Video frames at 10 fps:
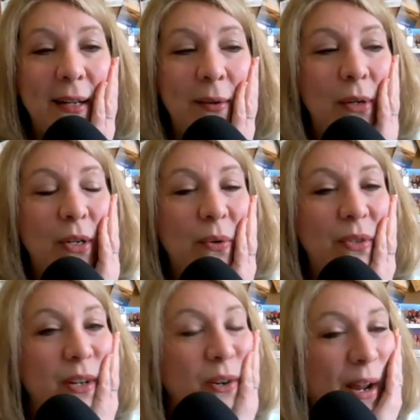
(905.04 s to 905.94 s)
you can use
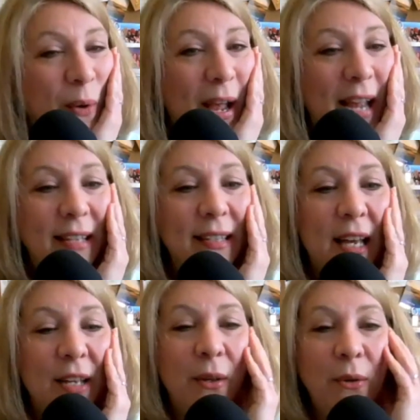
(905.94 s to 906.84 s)
it in great ways.
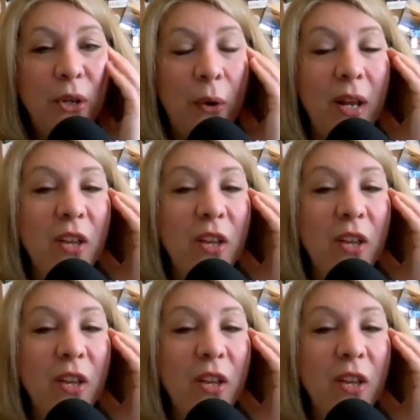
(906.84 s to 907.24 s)
So Jody